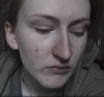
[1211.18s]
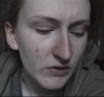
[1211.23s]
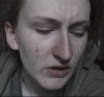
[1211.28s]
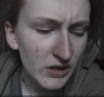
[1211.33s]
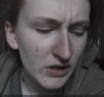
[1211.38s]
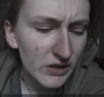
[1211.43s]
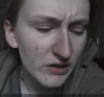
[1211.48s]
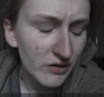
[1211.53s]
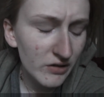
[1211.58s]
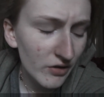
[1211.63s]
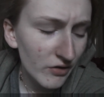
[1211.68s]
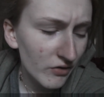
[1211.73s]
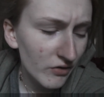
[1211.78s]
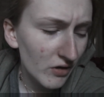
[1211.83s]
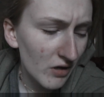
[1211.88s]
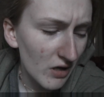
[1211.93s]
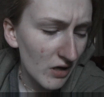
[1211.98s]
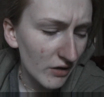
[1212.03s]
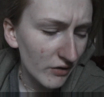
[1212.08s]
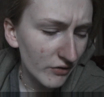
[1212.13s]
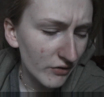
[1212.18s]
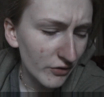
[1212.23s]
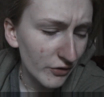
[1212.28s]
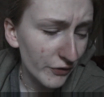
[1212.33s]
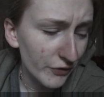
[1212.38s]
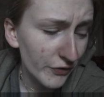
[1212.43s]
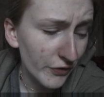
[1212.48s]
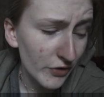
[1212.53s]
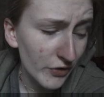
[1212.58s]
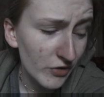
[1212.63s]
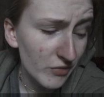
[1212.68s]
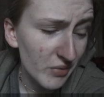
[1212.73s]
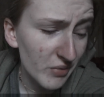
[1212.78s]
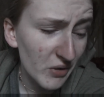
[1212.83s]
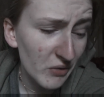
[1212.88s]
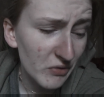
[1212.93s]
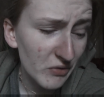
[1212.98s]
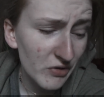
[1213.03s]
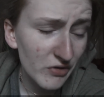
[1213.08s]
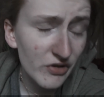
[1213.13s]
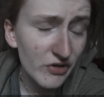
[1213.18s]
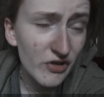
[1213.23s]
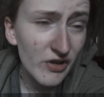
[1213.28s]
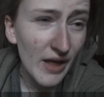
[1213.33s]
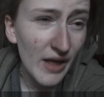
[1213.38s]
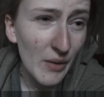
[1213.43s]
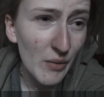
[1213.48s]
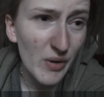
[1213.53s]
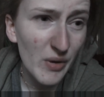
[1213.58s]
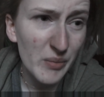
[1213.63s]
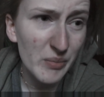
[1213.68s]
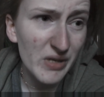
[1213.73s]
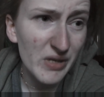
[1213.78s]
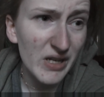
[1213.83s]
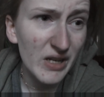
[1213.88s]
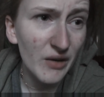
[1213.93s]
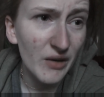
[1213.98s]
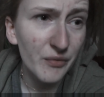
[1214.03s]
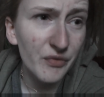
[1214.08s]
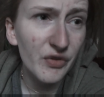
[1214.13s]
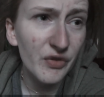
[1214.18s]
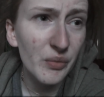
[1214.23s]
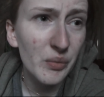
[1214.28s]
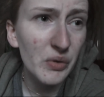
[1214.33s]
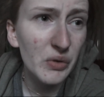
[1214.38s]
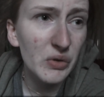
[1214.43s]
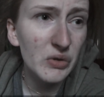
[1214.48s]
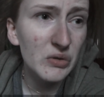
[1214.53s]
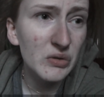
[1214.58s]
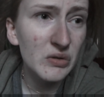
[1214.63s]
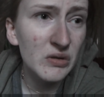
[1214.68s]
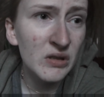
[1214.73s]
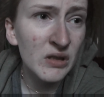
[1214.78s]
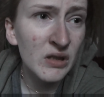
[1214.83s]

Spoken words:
You don't lie on your food bowl, Dodger, that won't be comfortable.